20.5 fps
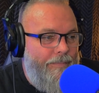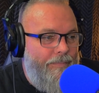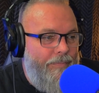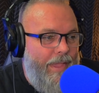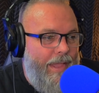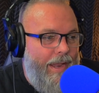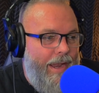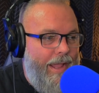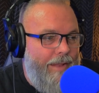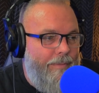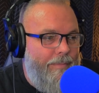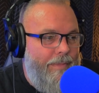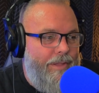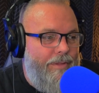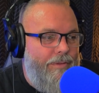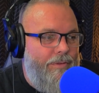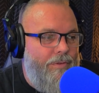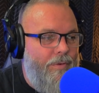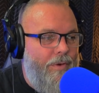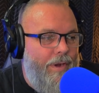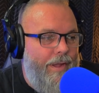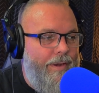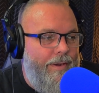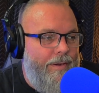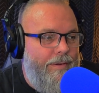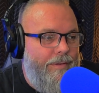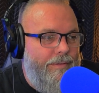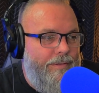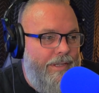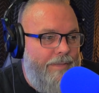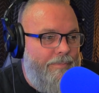and I can make you
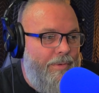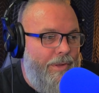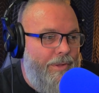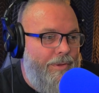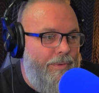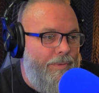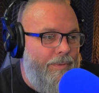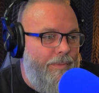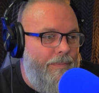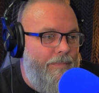quieter. That's pretty cool.